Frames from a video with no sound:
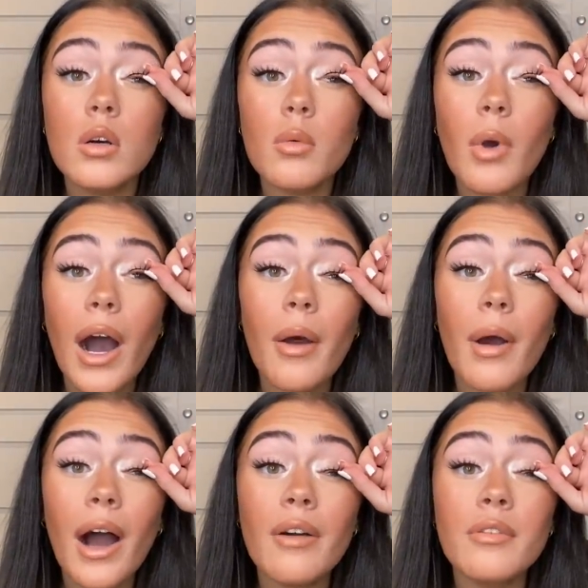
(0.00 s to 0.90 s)
Wow,
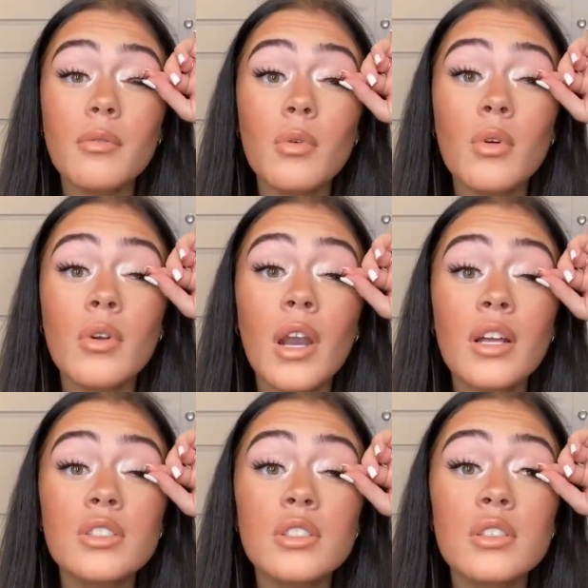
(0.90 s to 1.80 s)
I haven't worn
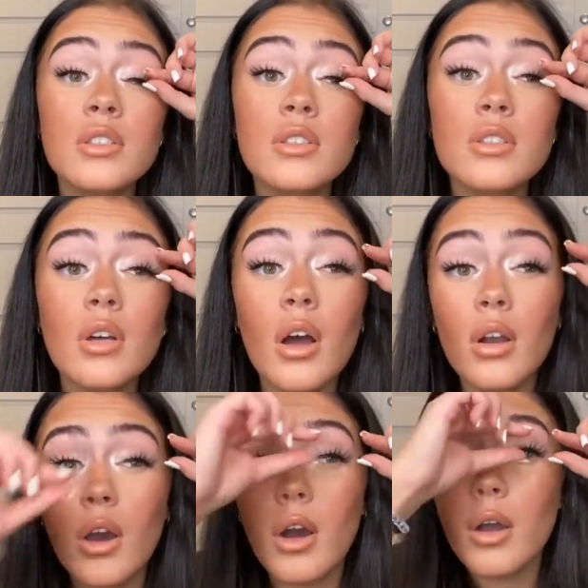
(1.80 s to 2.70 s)
lashes in so
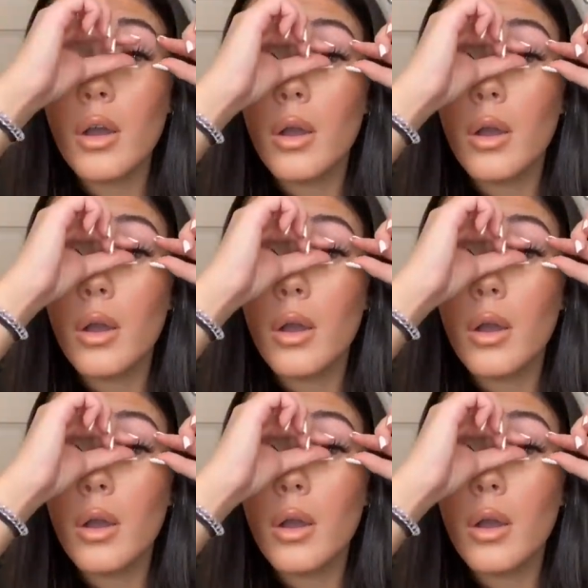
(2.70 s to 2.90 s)
long.